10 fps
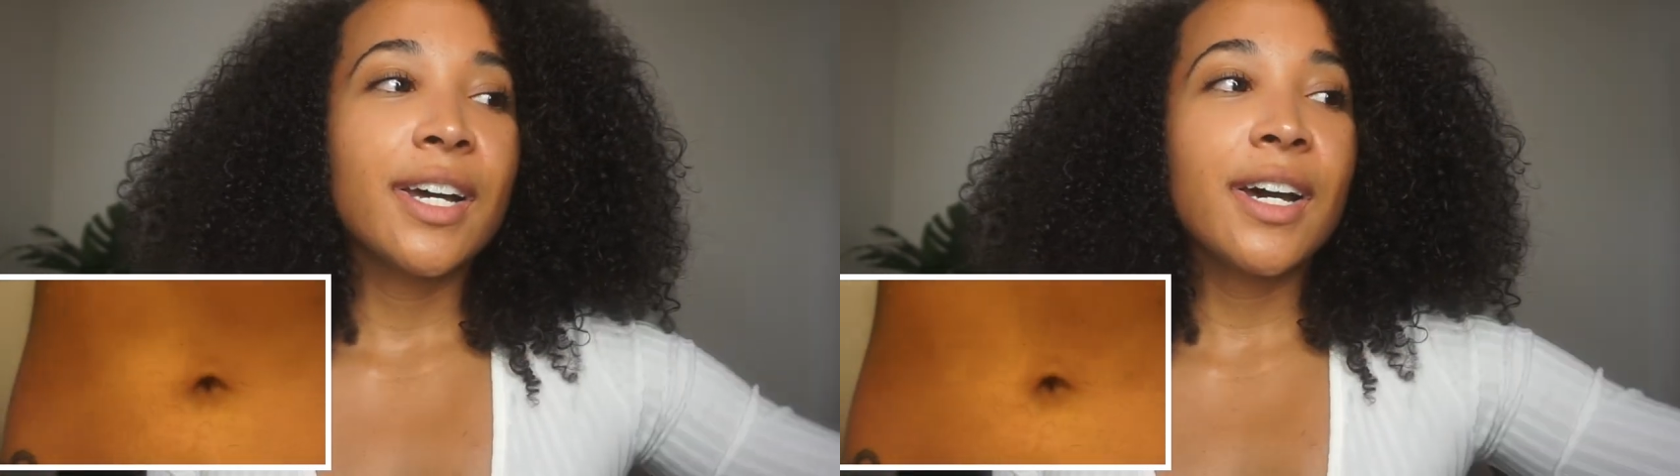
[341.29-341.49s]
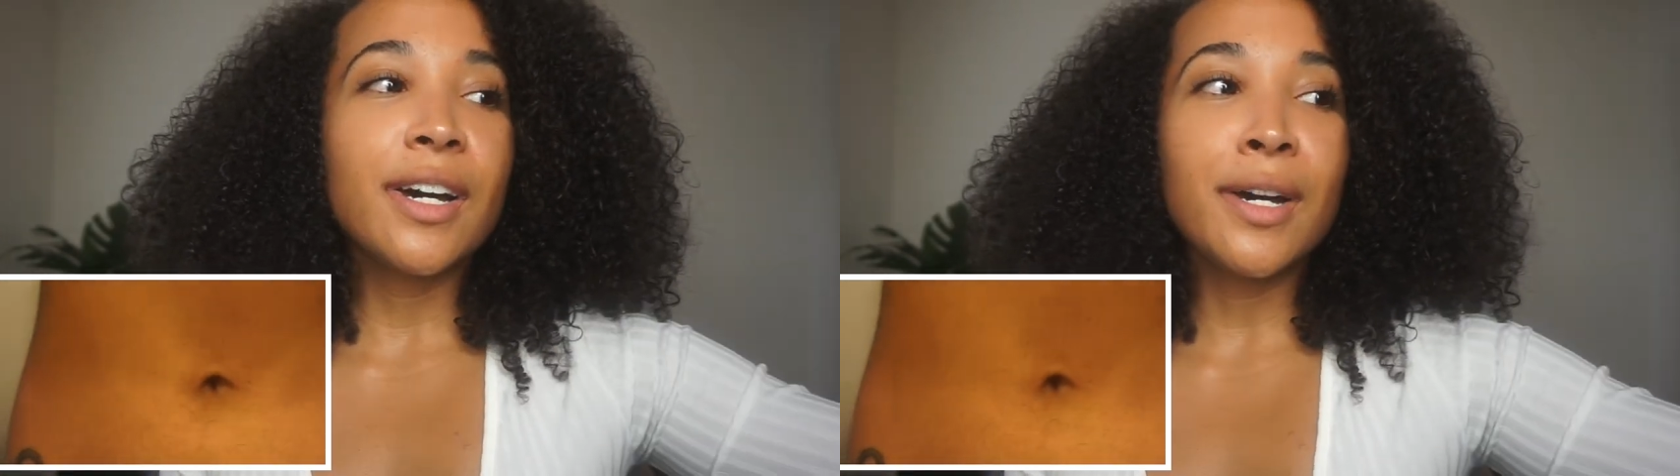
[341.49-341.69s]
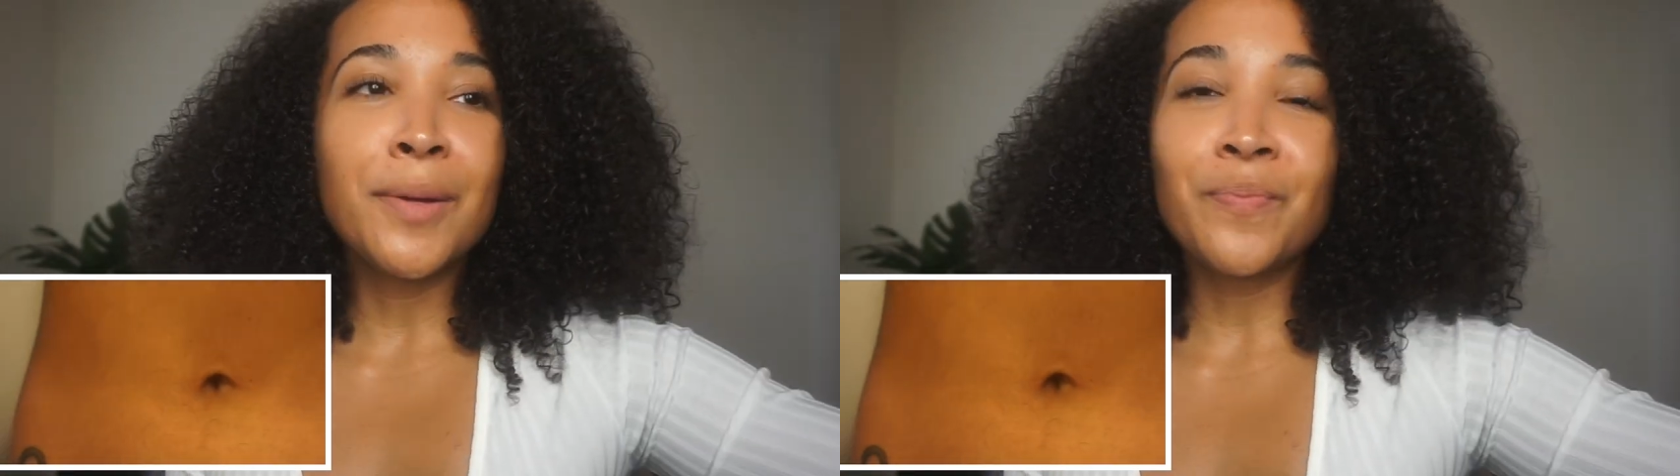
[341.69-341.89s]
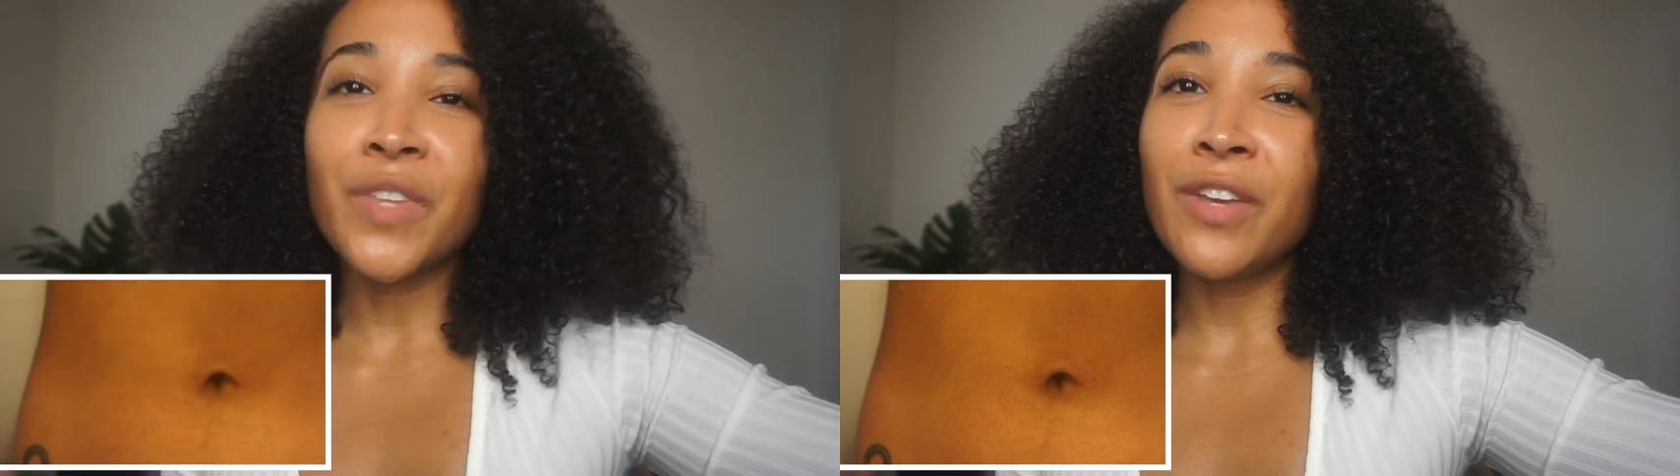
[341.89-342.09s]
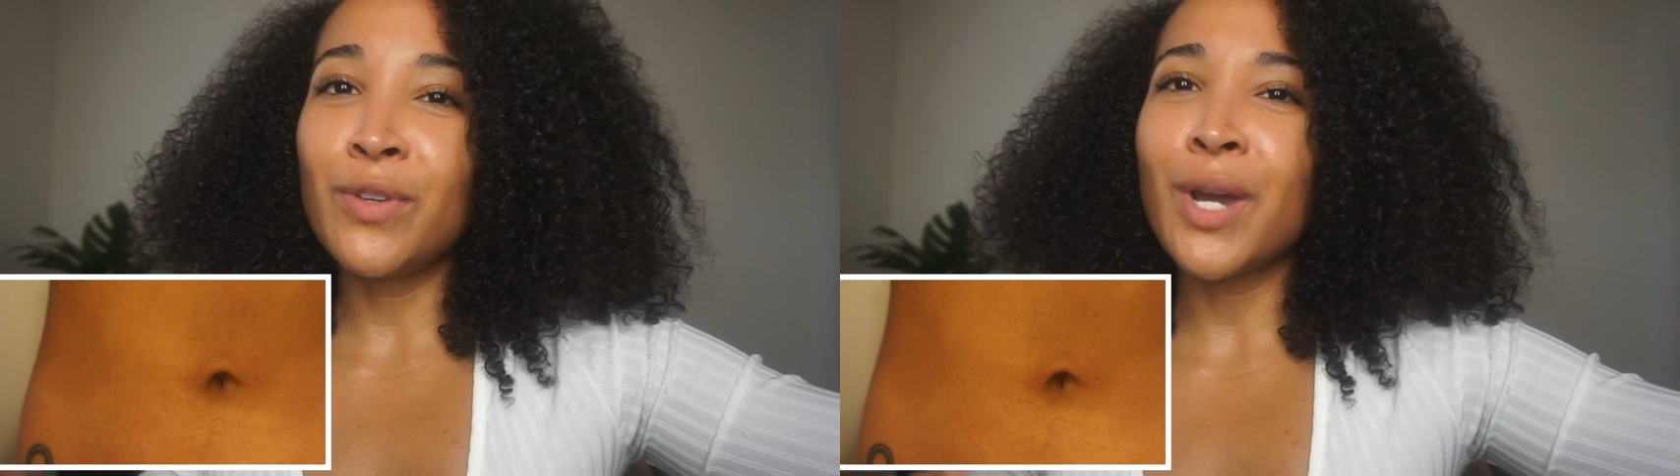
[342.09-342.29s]

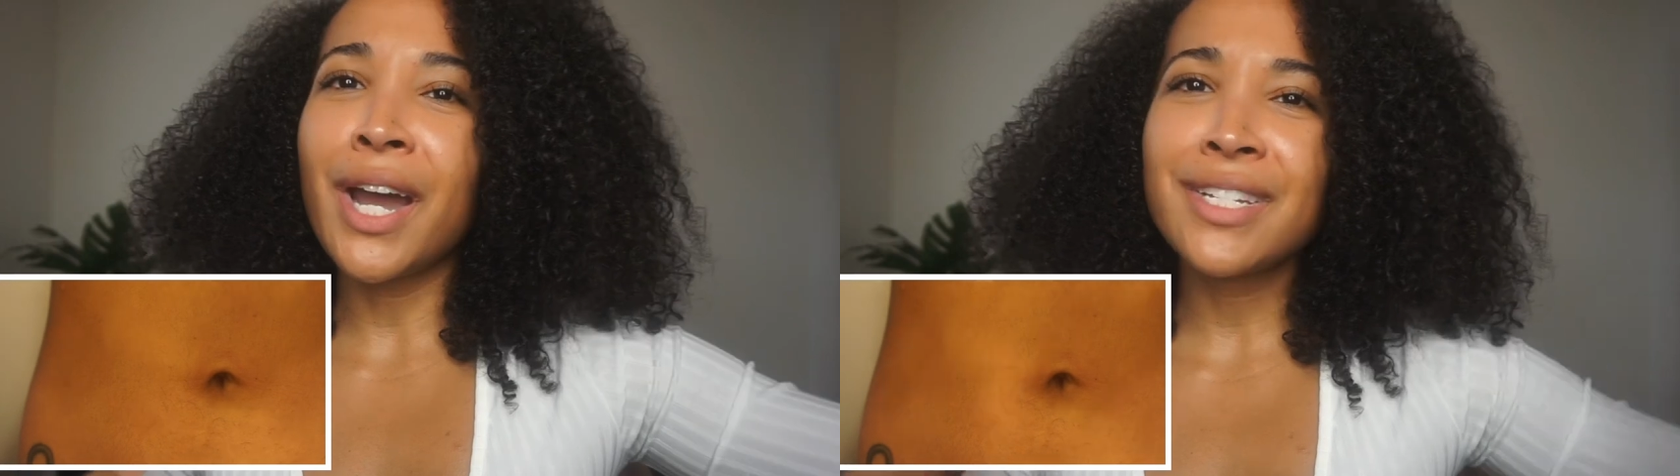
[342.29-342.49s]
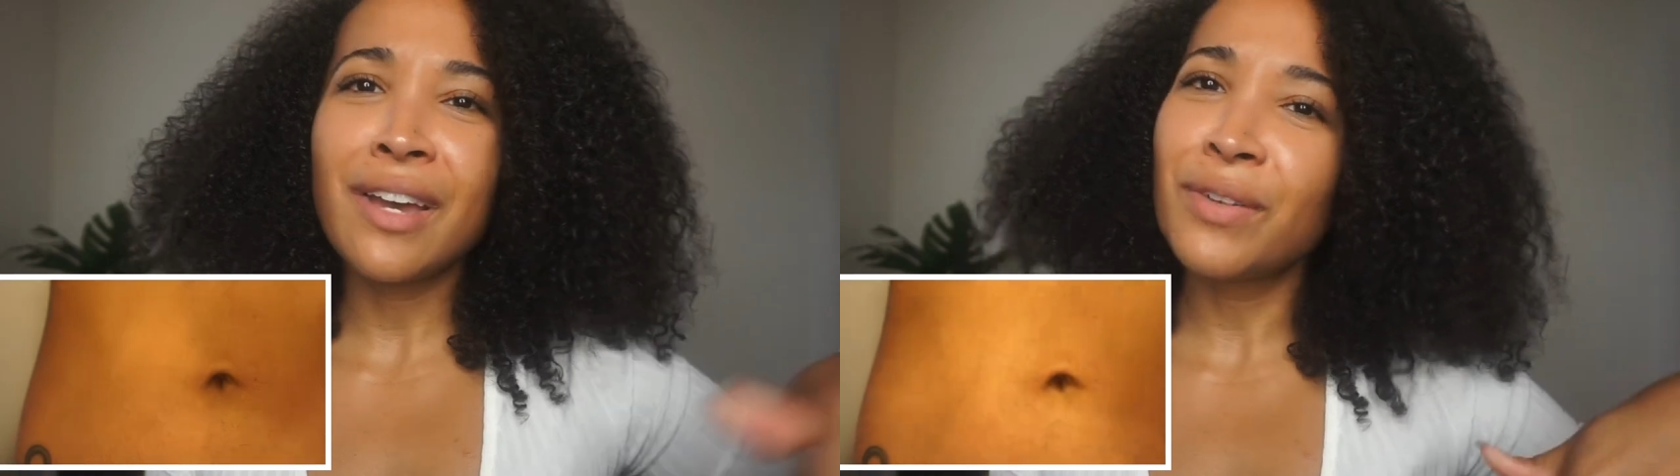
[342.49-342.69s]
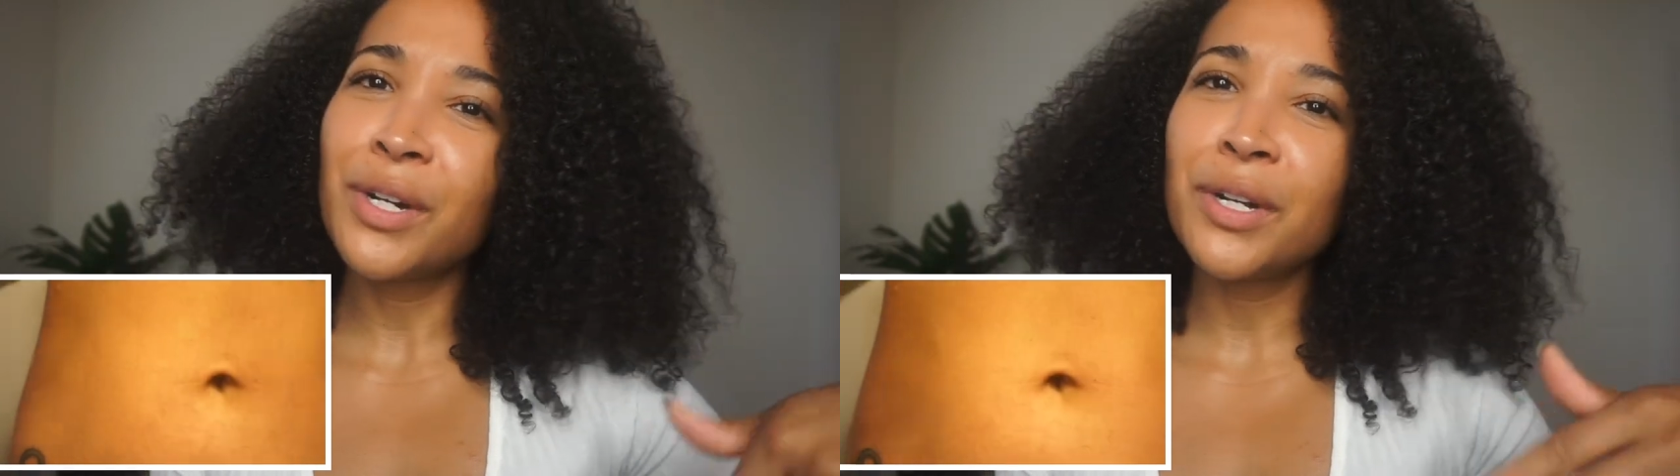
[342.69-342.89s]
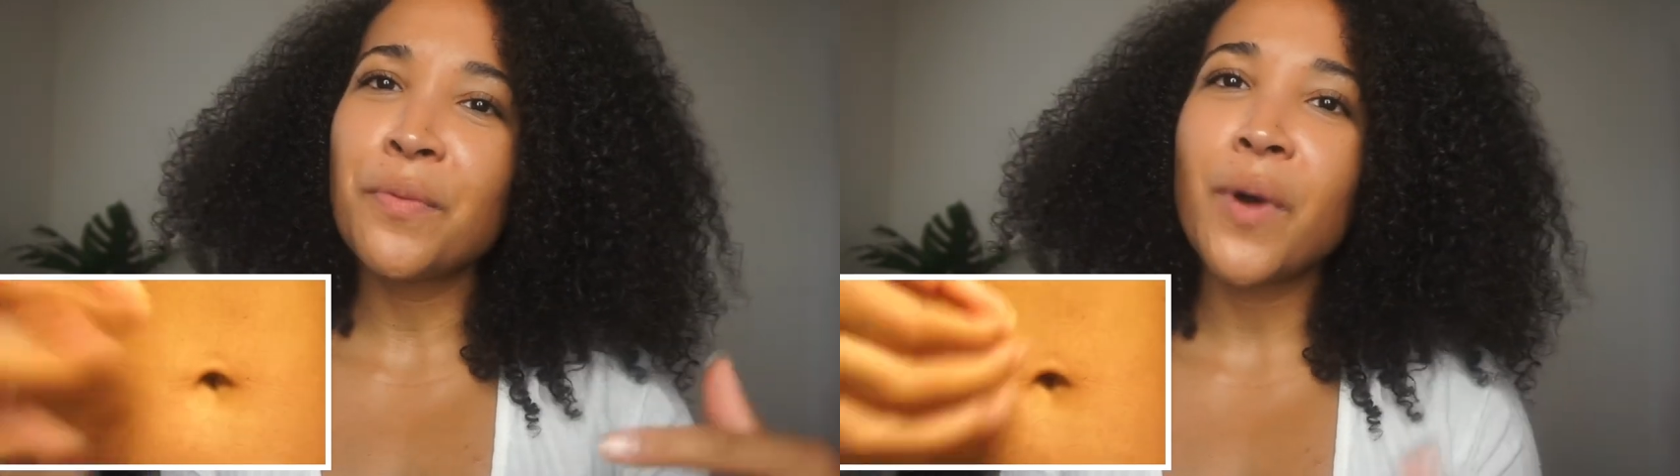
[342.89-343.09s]
If you guys have already